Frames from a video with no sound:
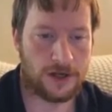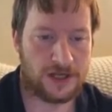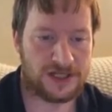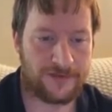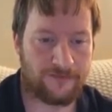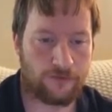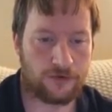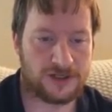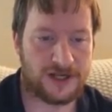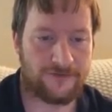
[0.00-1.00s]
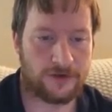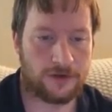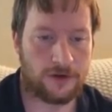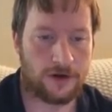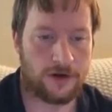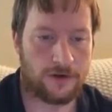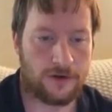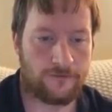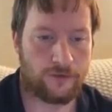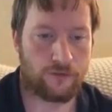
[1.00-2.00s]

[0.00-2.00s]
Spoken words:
747, from